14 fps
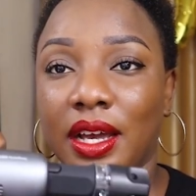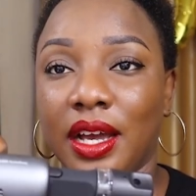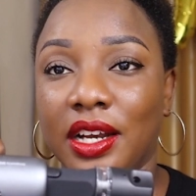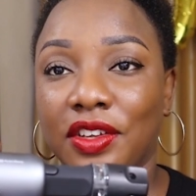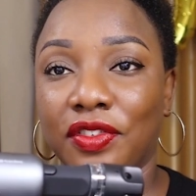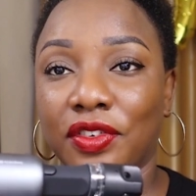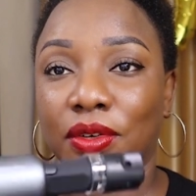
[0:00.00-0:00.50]

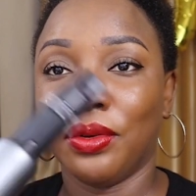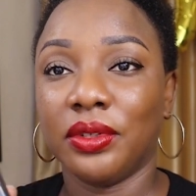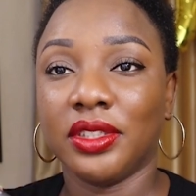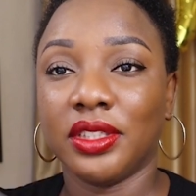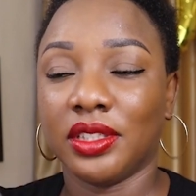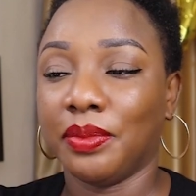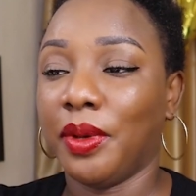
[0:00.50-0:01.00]
And if you hold
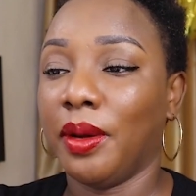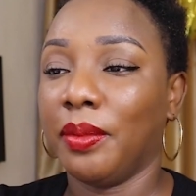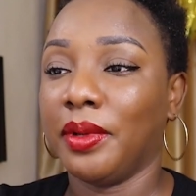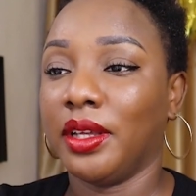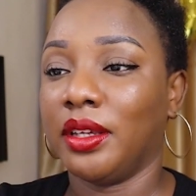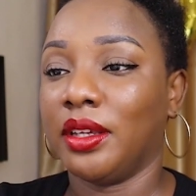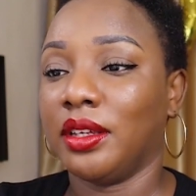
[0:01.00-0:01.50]
this in
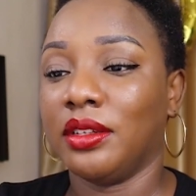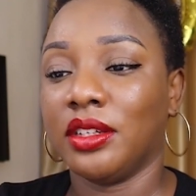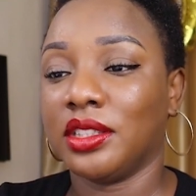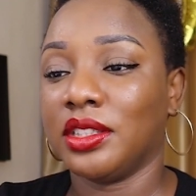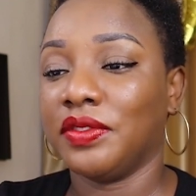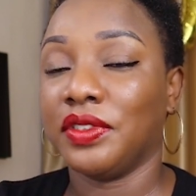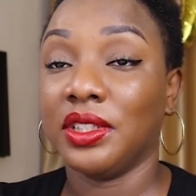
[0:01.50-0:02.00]
public, it
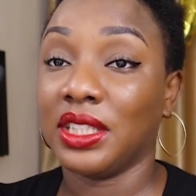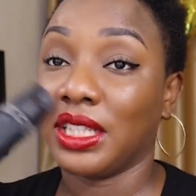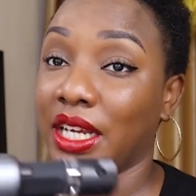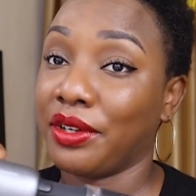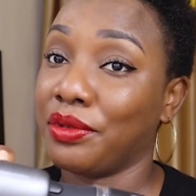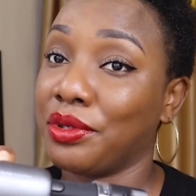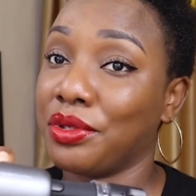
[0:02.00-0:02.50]
doesn't even look
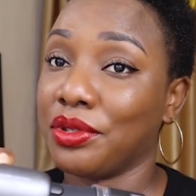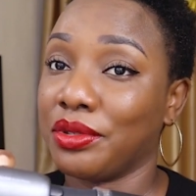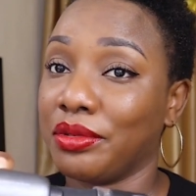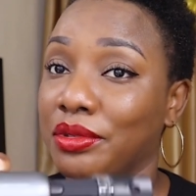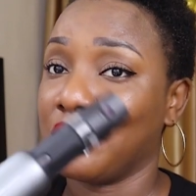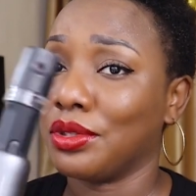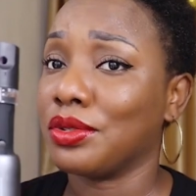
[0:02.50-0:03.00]
like a rotary
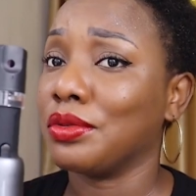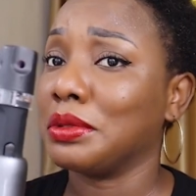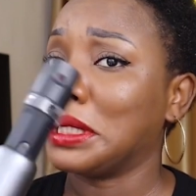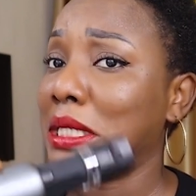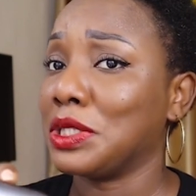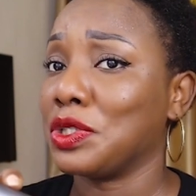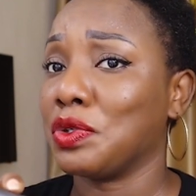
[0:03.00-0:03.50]
tool. It's so
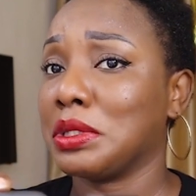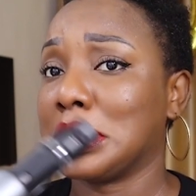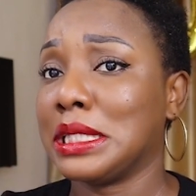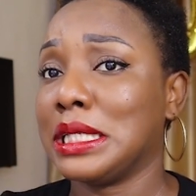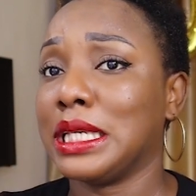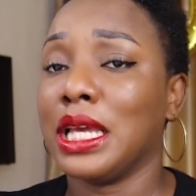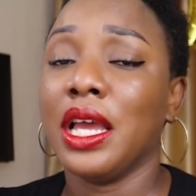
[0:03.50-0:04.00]
nice and so
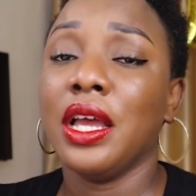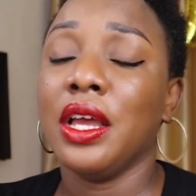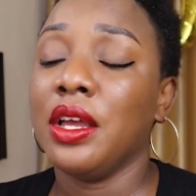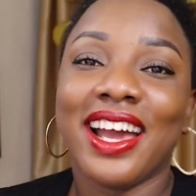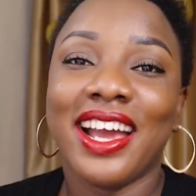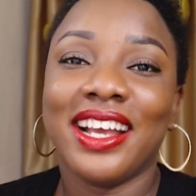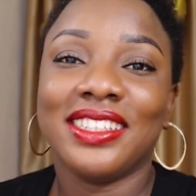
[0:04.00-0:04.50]
sleek.
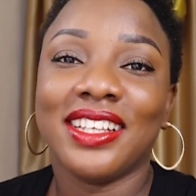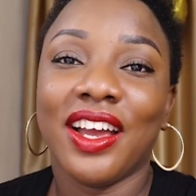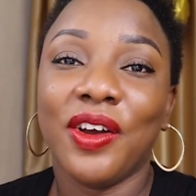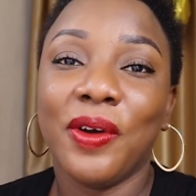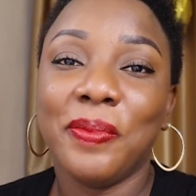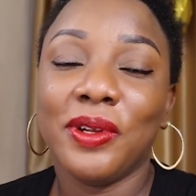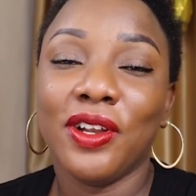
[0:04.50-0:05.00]
Guys, I
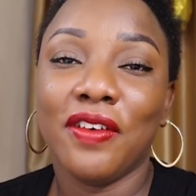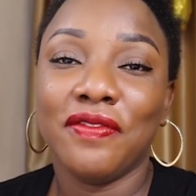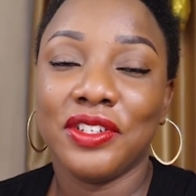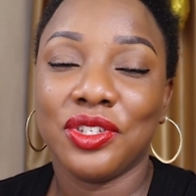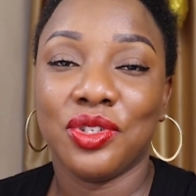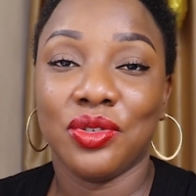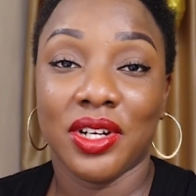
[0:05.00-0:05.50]
hope you love
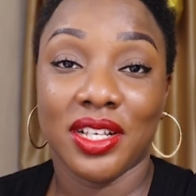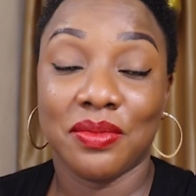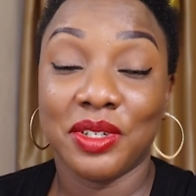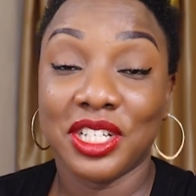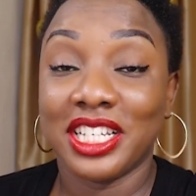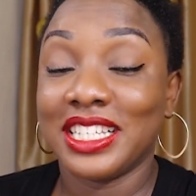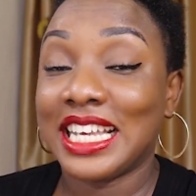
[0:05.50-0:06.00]
this as
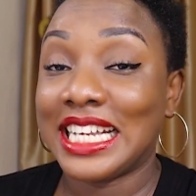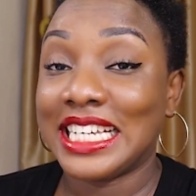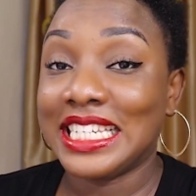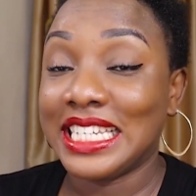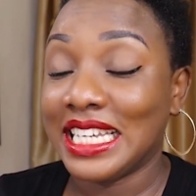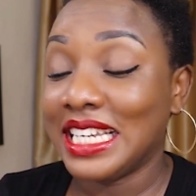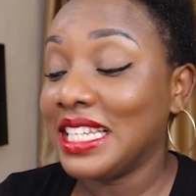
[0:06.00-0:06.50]
much as I
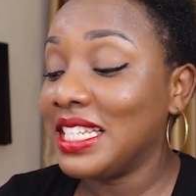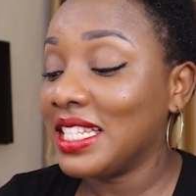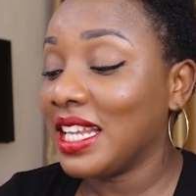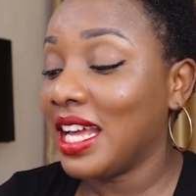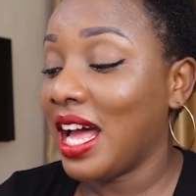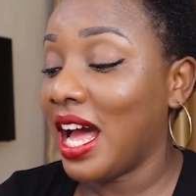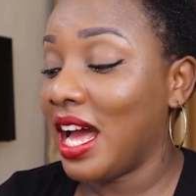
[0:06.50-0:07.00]
did,
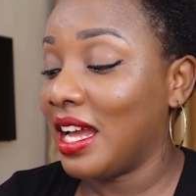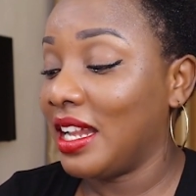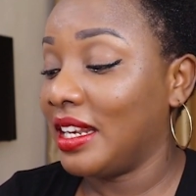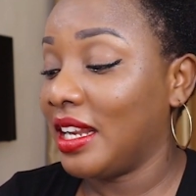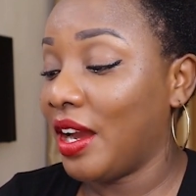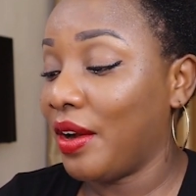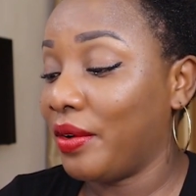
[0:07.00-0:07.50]

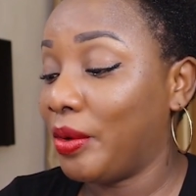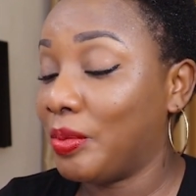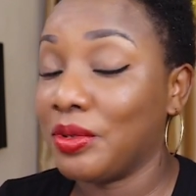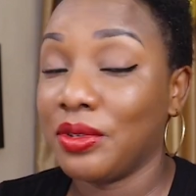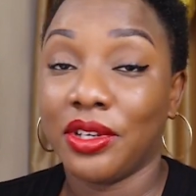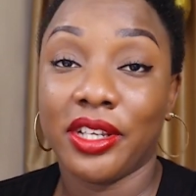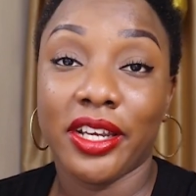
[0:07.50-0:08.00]
and I hope
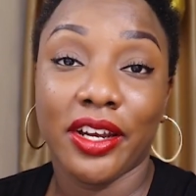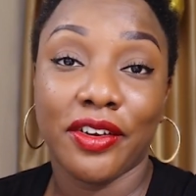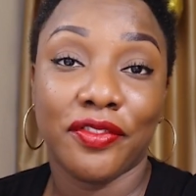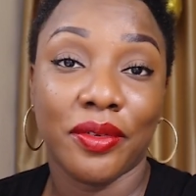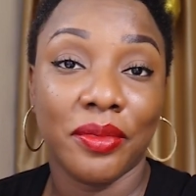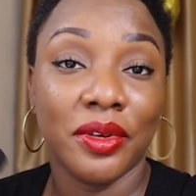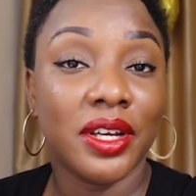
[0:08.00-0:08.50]
to hear
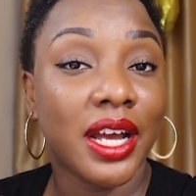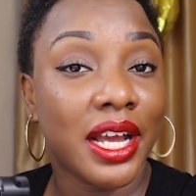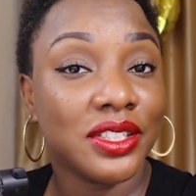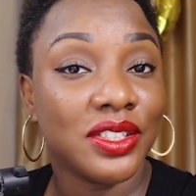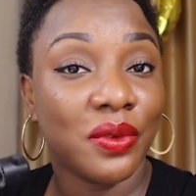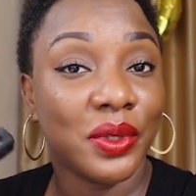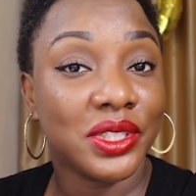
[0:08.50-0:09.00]
from you
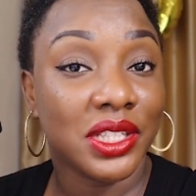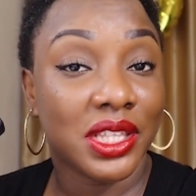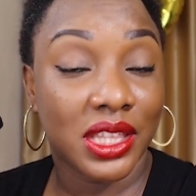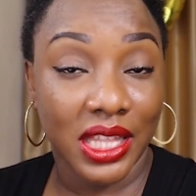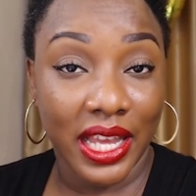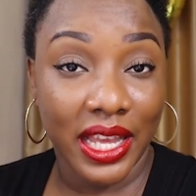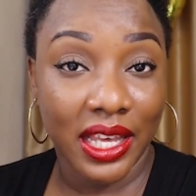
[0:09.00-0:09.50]
guys on what you
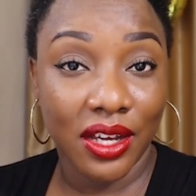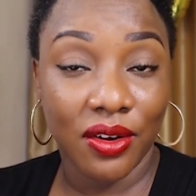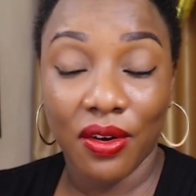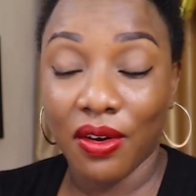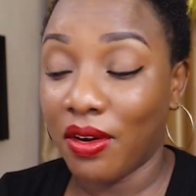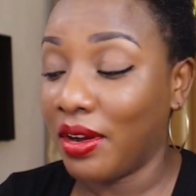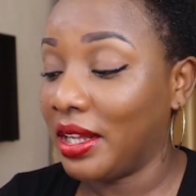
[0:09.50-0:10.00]
think
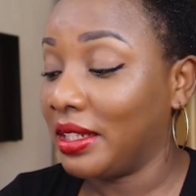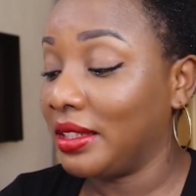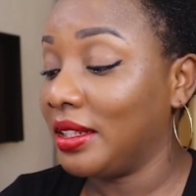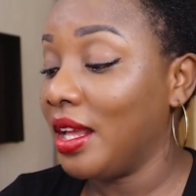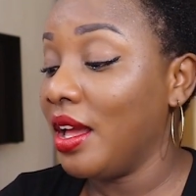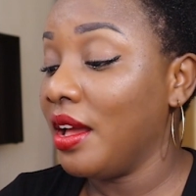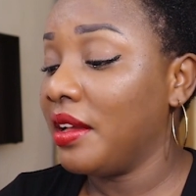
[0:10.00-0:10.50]
on
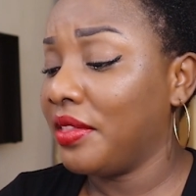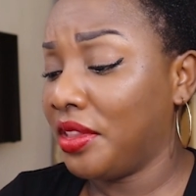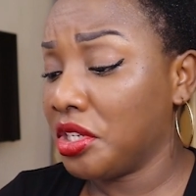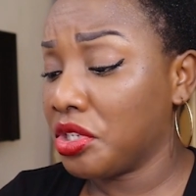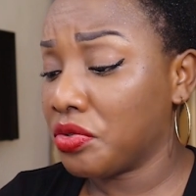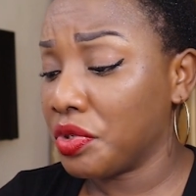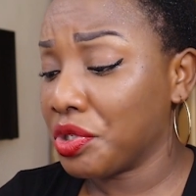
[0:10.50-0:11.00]

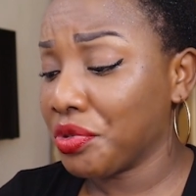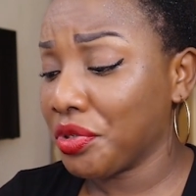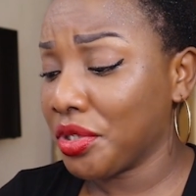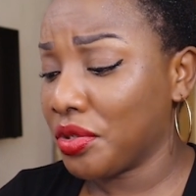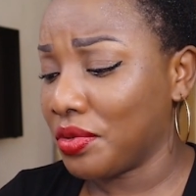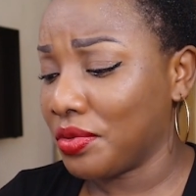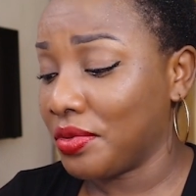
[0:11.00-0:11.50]
this rotary
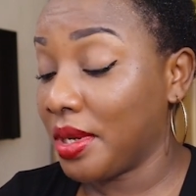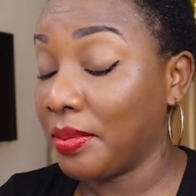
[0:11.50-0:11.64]
tool.